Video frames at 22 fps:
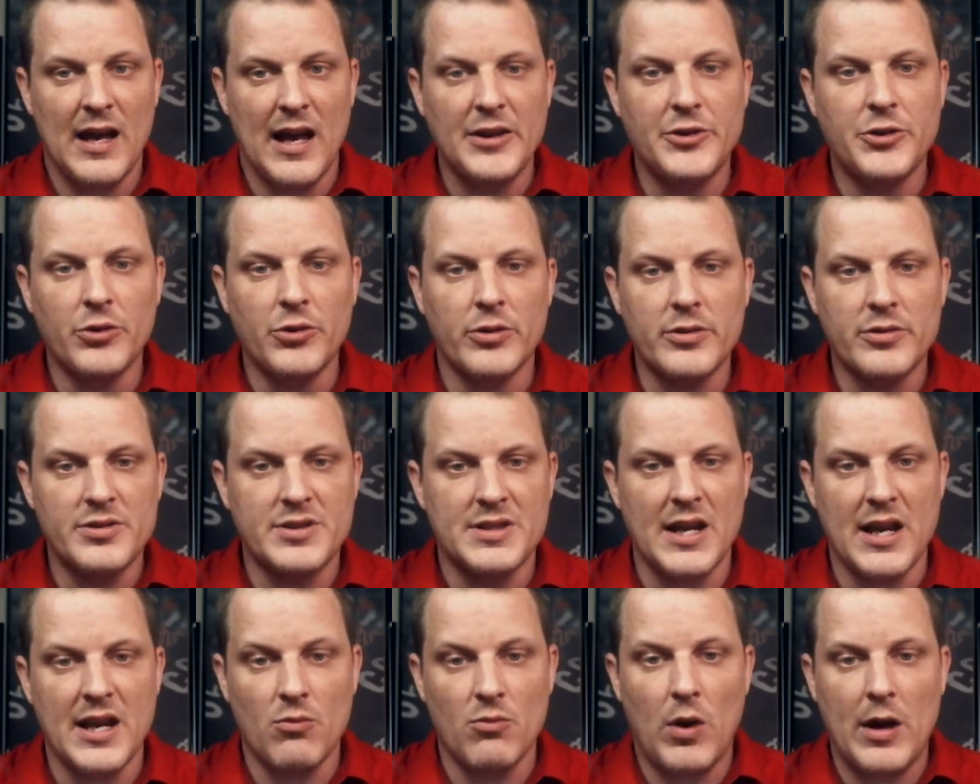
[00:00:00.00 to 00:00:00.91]
I don't
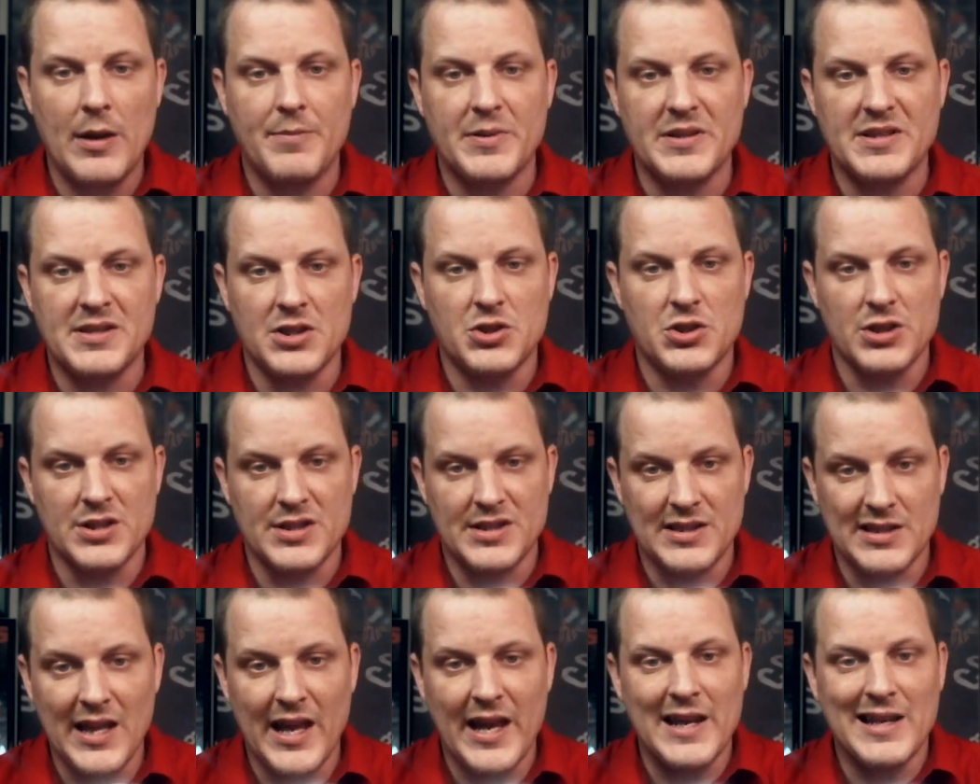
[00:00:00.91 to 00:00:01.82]
understand why
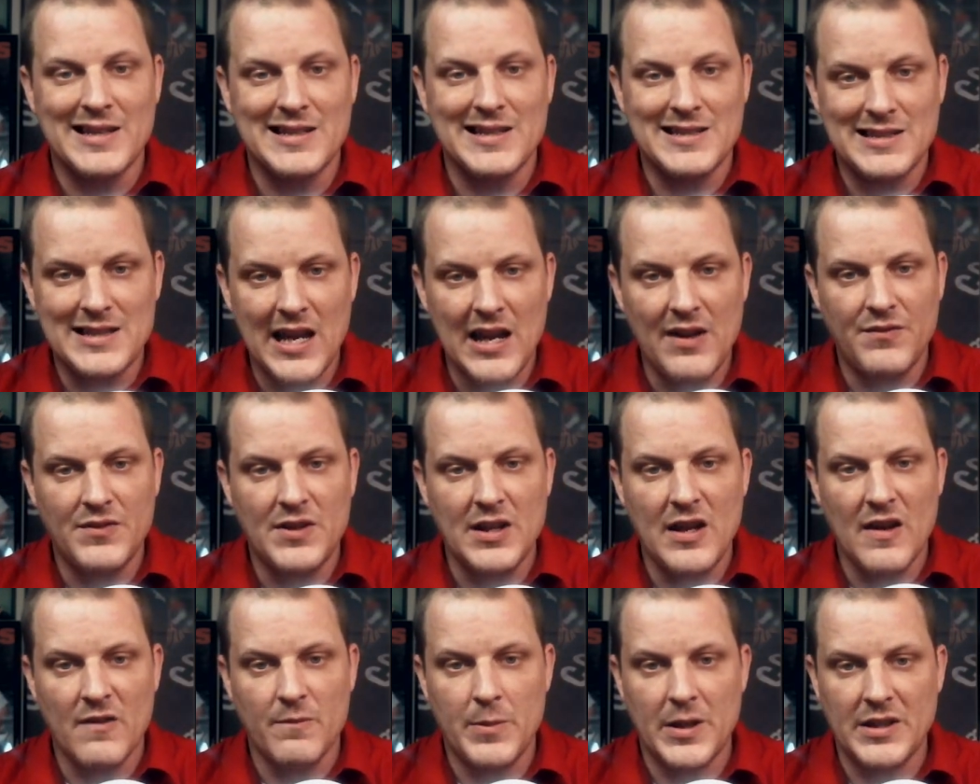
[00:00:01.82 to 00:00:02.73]
positions like
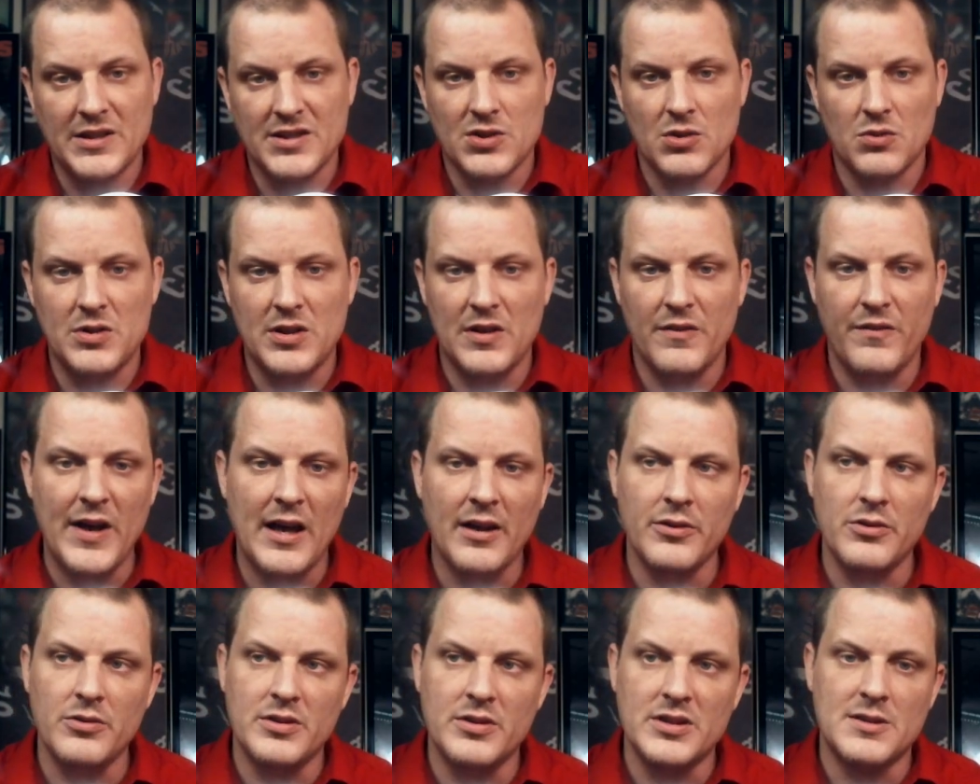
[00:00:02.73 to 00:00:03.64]
safety have been so
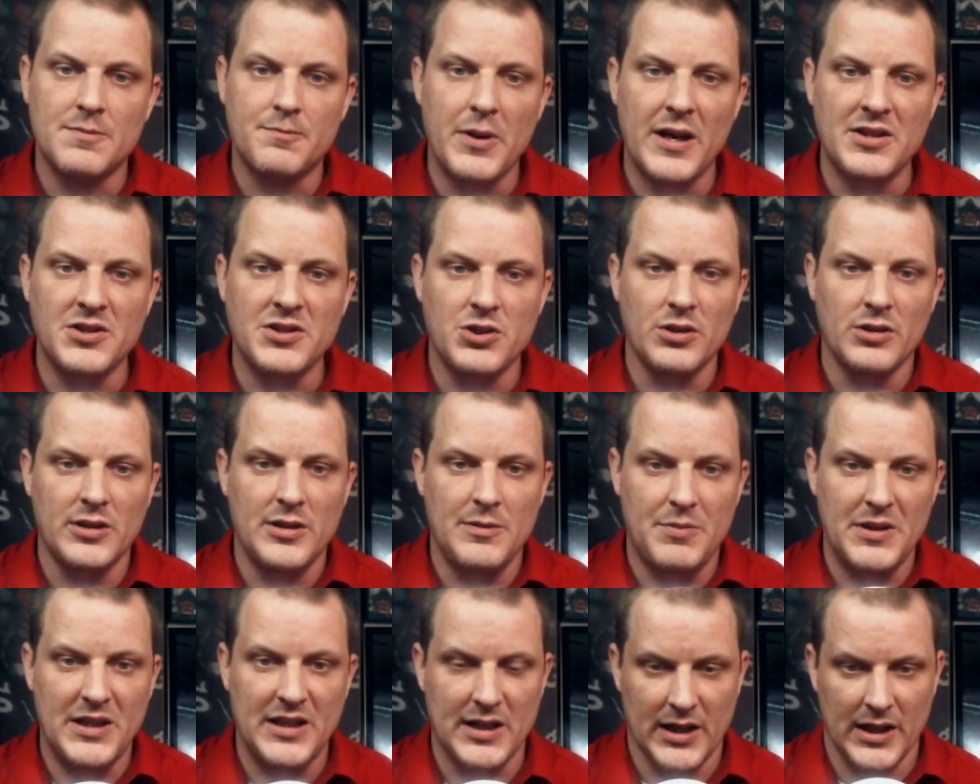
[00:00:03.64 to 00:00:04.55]
devalued, especially
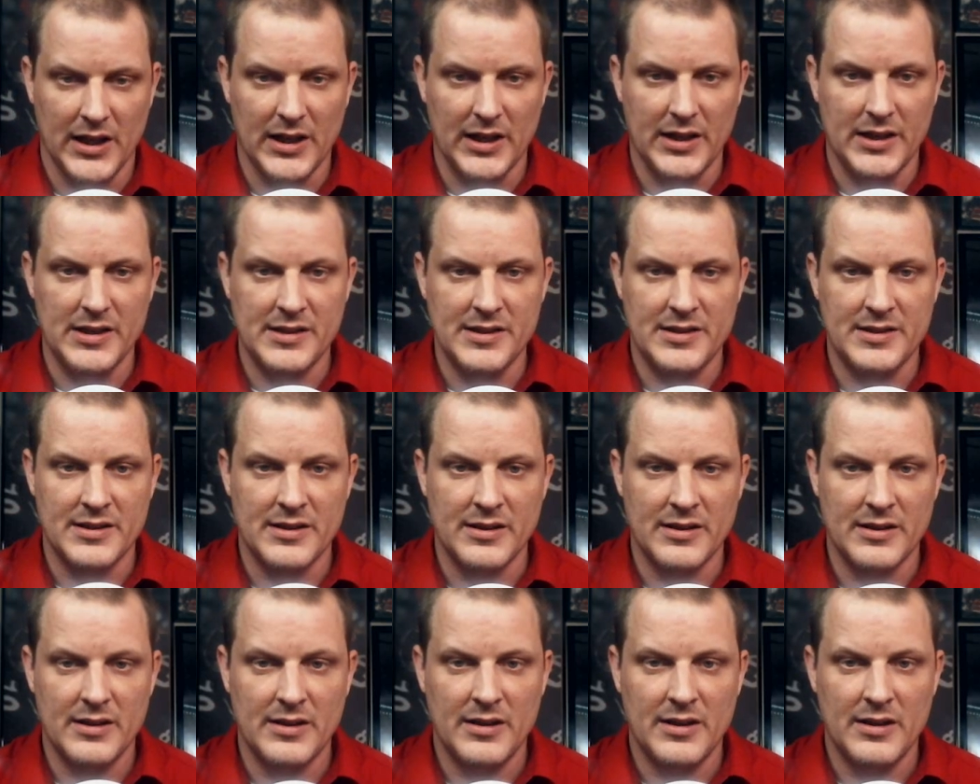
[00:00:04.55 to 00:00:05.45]
because
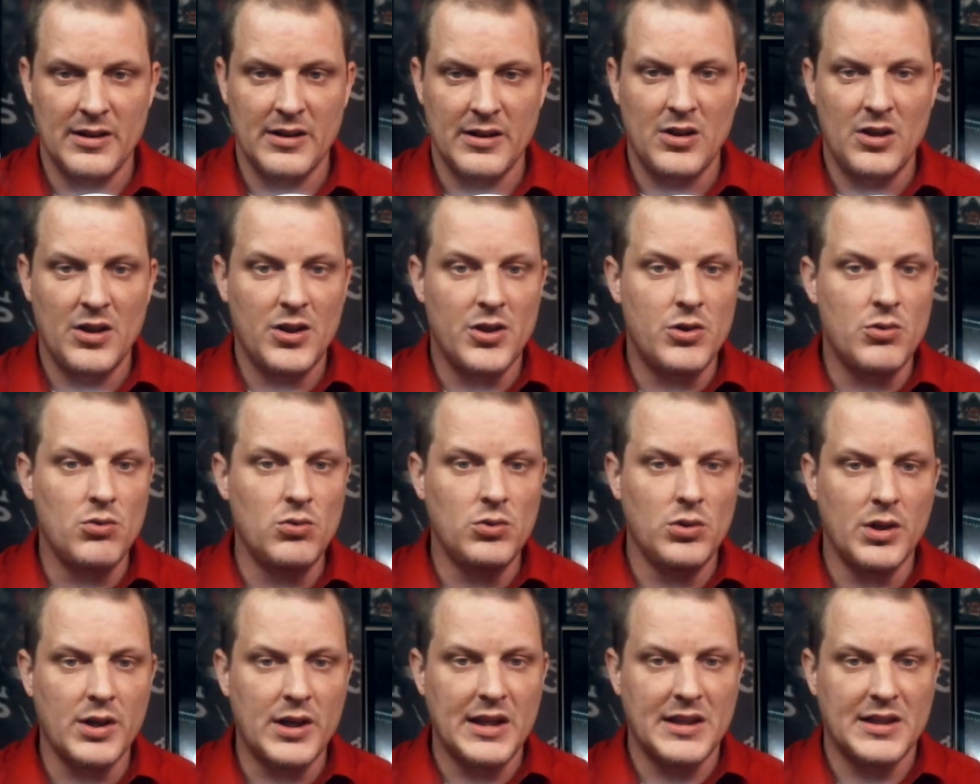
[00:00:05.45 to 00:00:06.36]
you
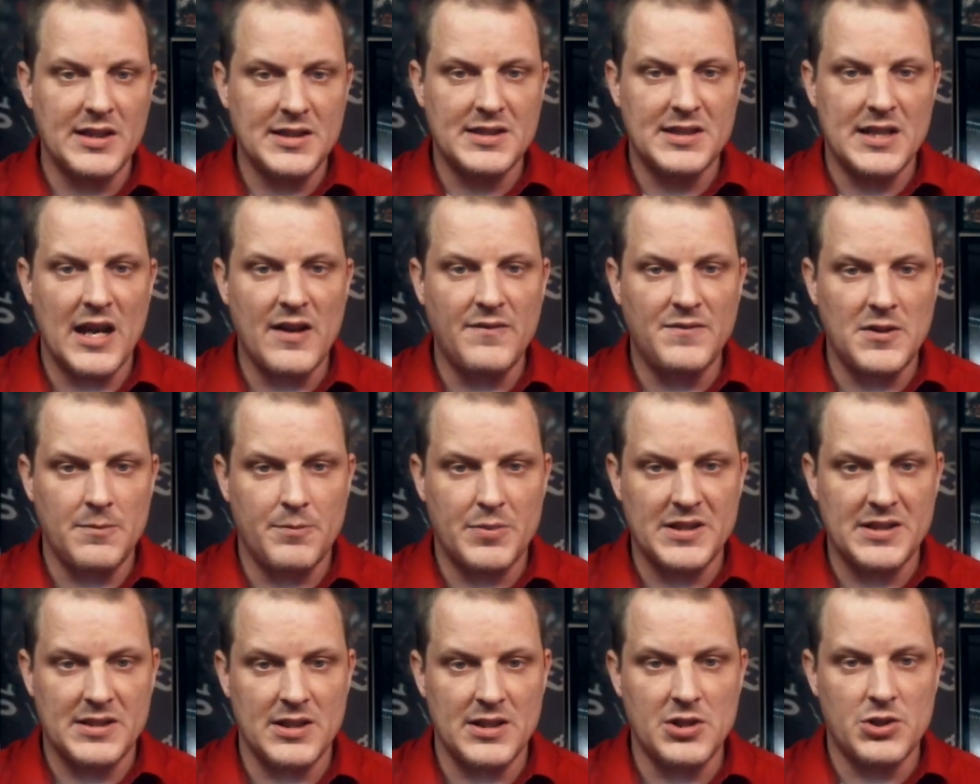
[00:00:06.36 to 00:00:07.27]
look at the safety
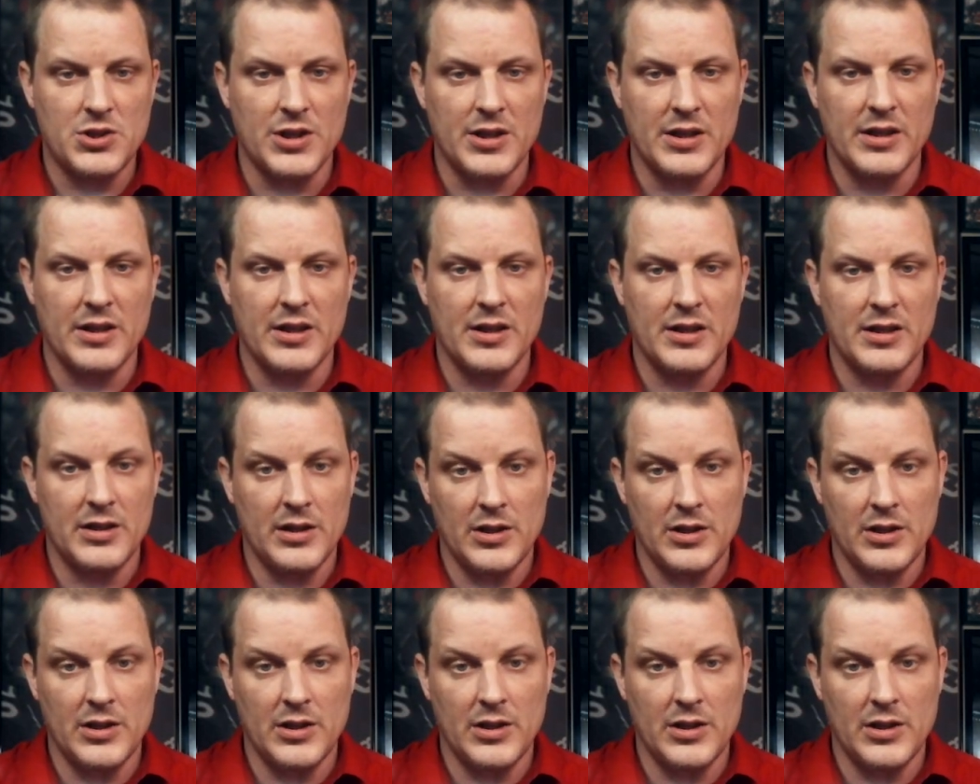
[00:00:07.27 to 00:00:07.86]
position.